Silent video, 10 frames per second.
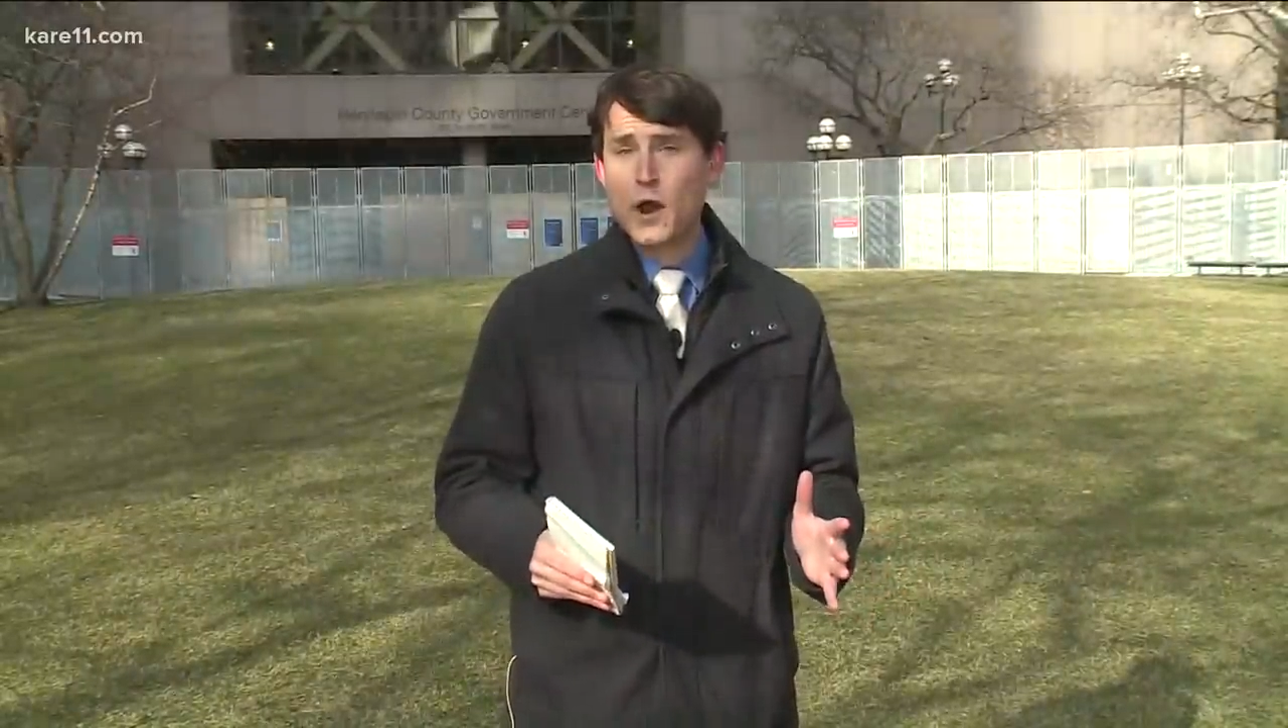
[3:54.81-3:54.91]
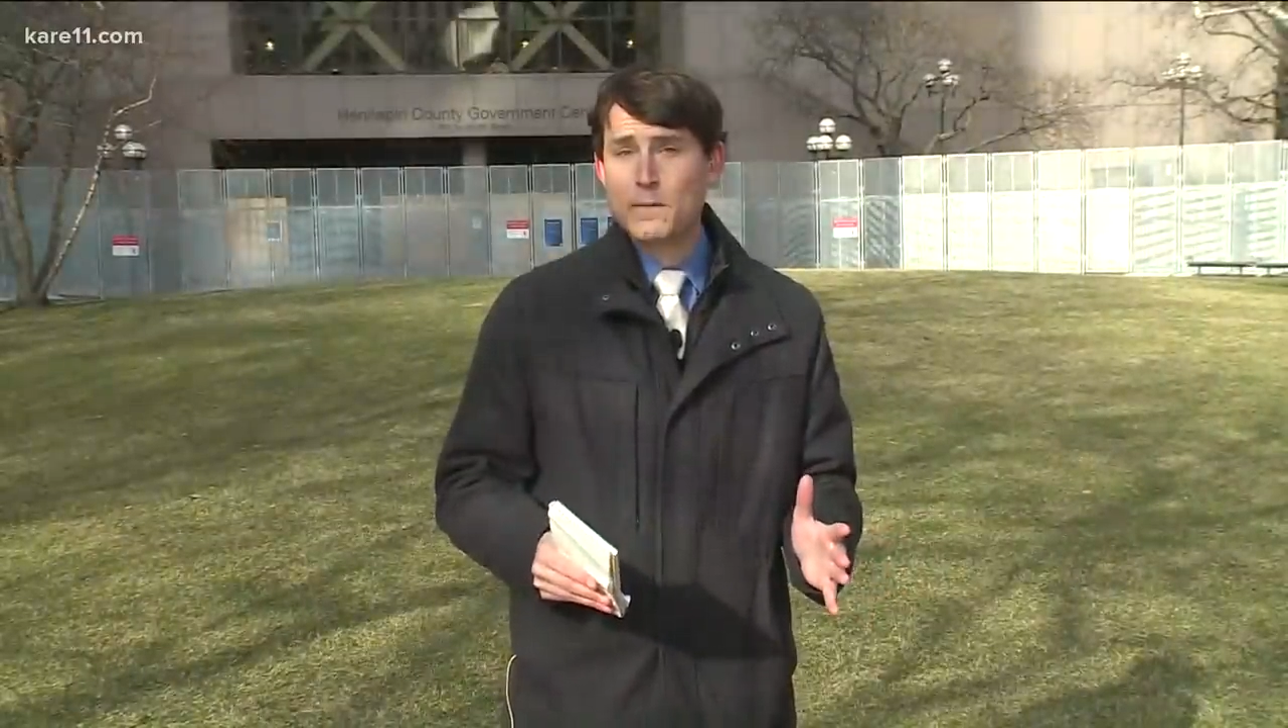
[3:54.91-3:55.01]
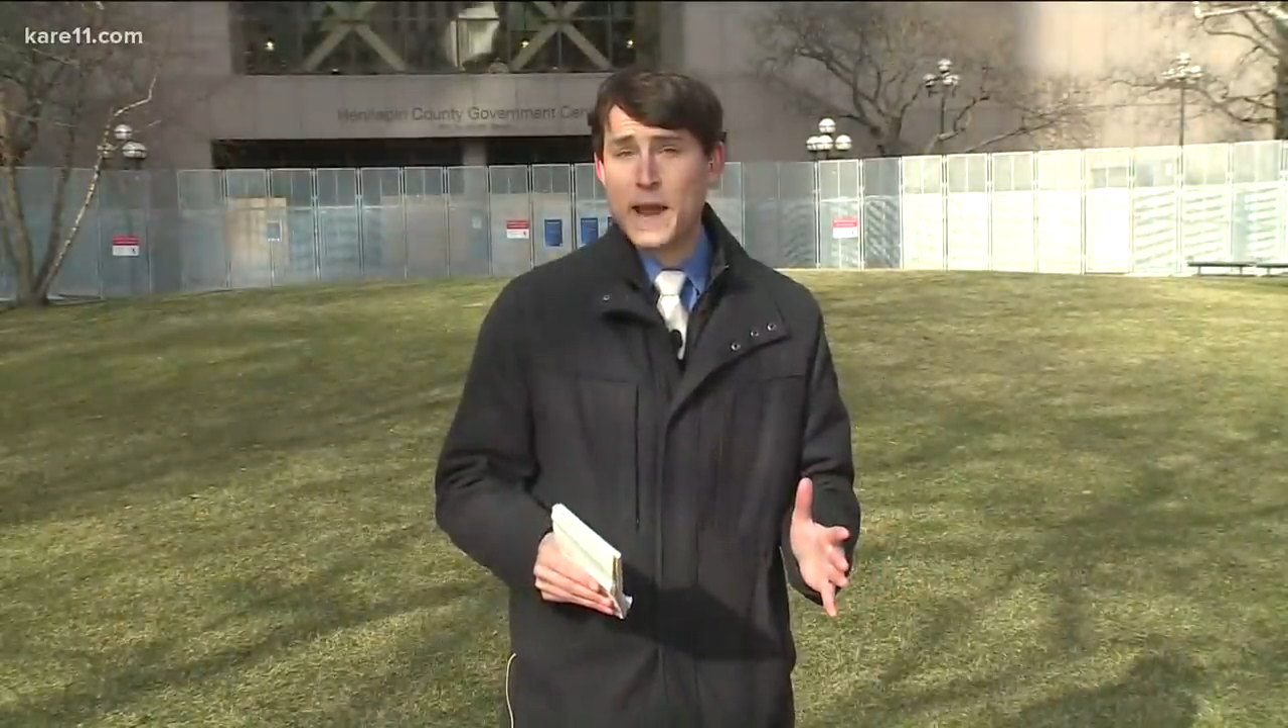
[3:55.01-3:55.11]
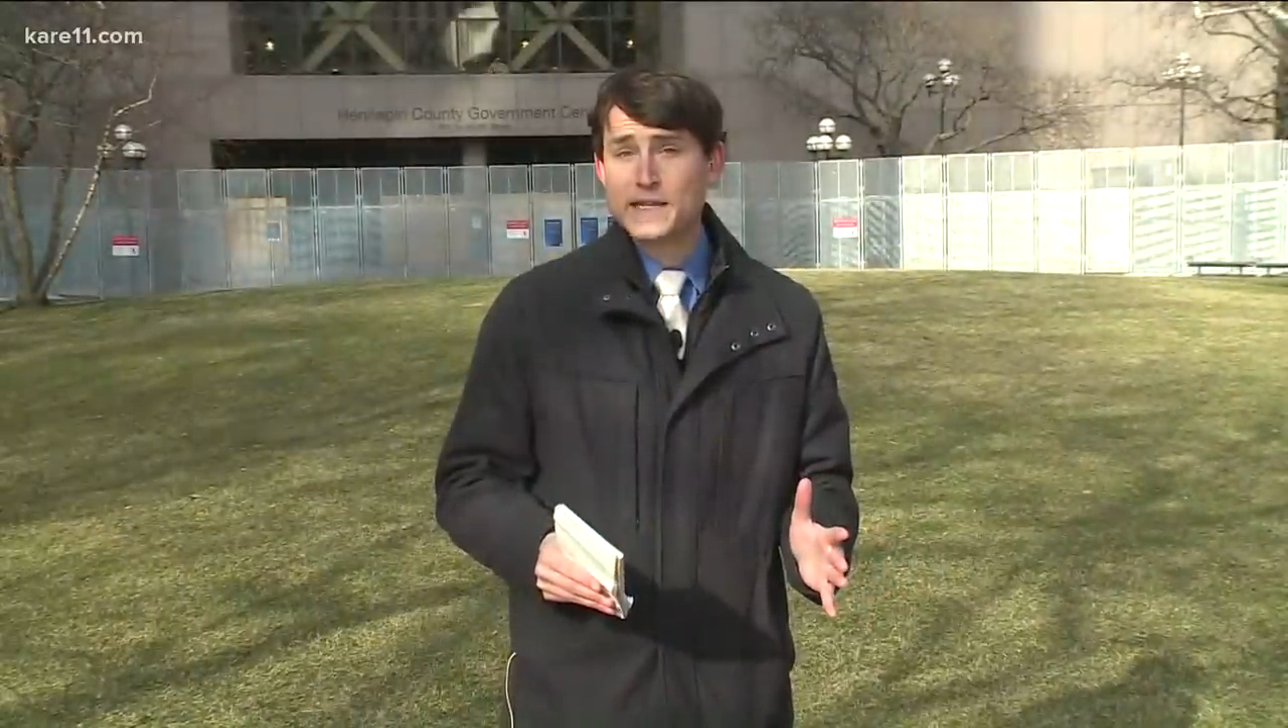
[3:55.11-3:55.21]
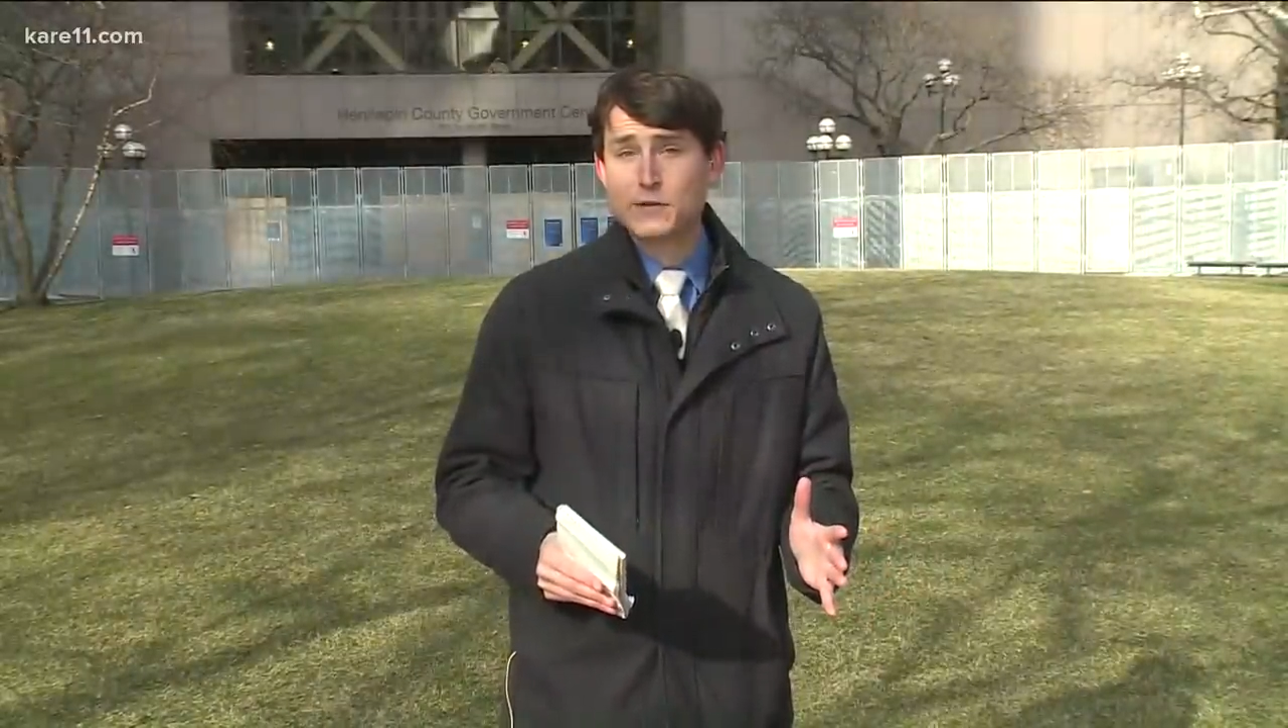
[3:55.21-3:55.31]

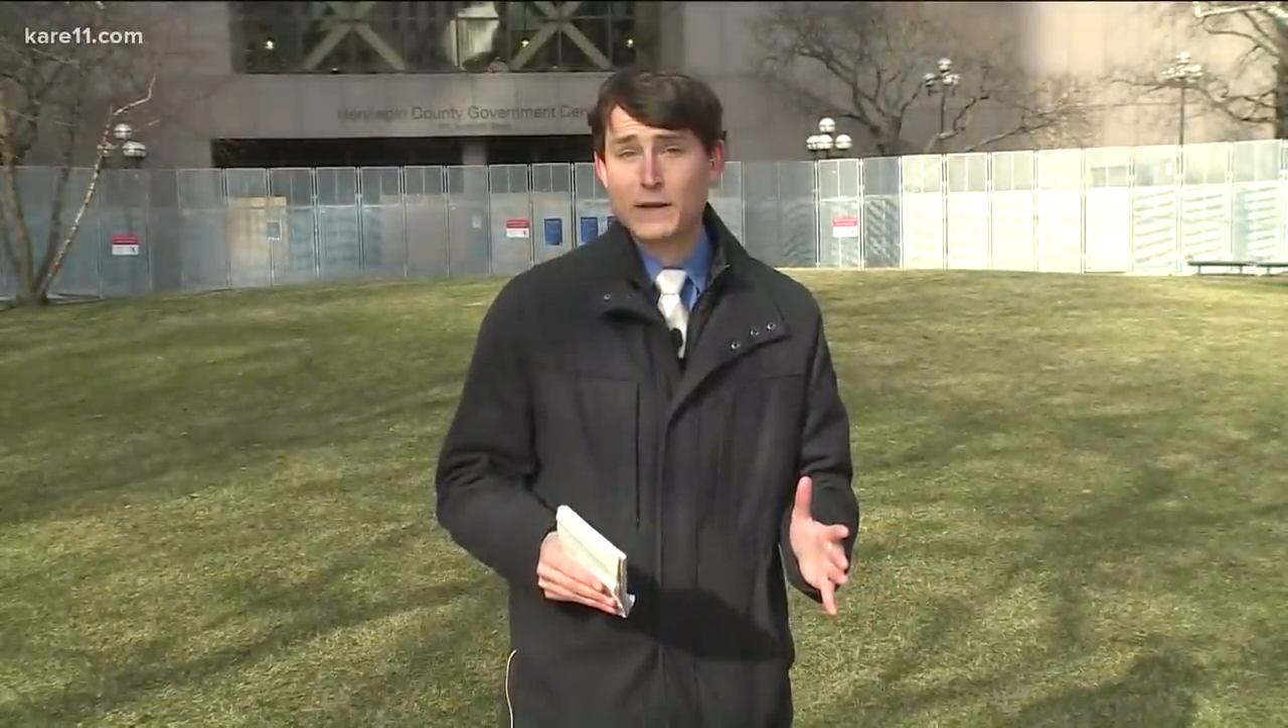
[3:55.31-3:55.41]
on May